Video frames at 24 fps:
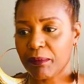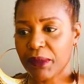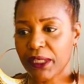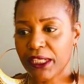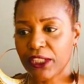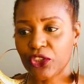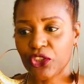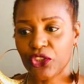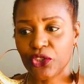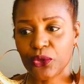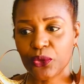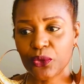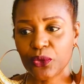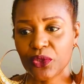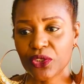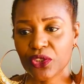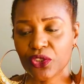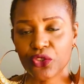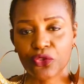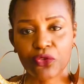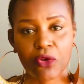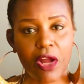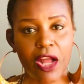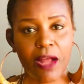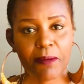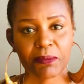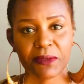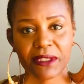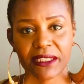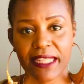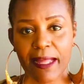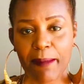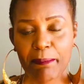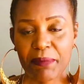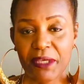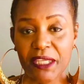issues and traumas
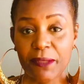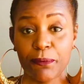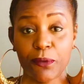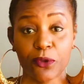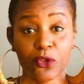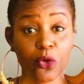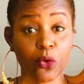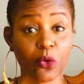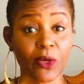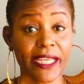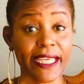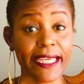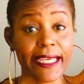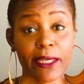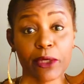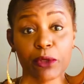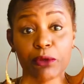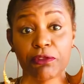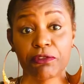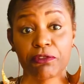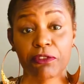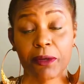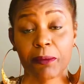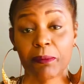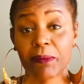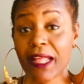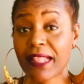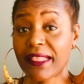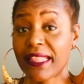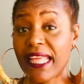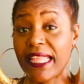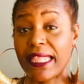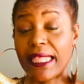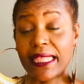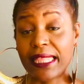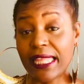that people don't heal from, that
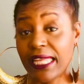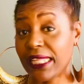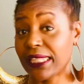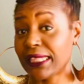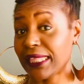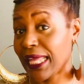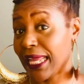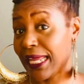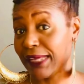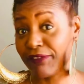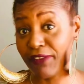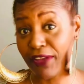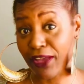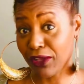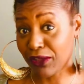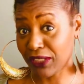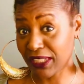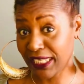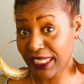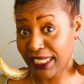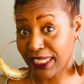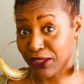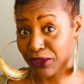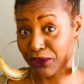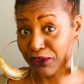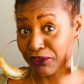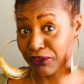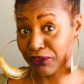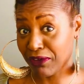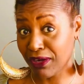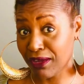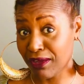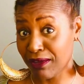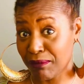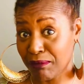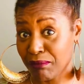they think they've healed
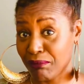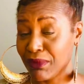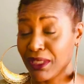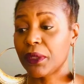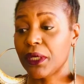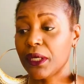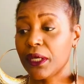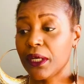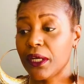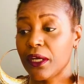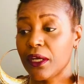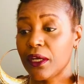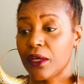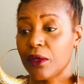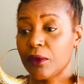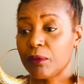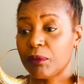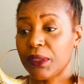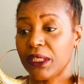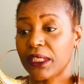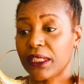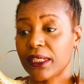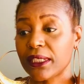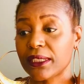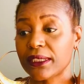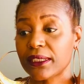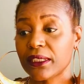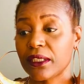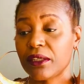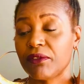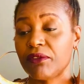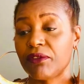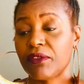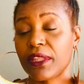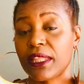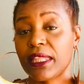from. Because
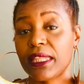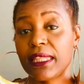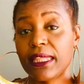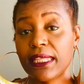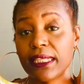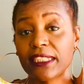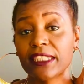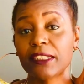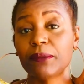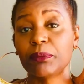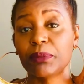of this